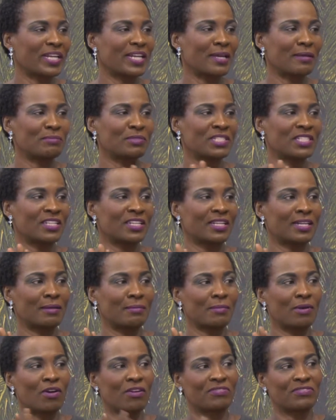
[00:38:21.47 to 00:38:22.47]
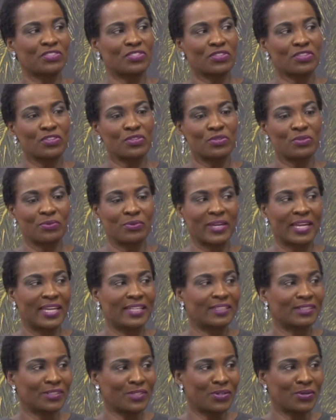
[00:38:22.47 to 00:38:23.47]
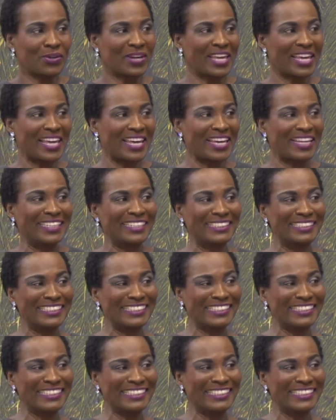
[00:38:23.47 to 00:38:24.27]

when I'm done, I'm off to the UN. Go ahead.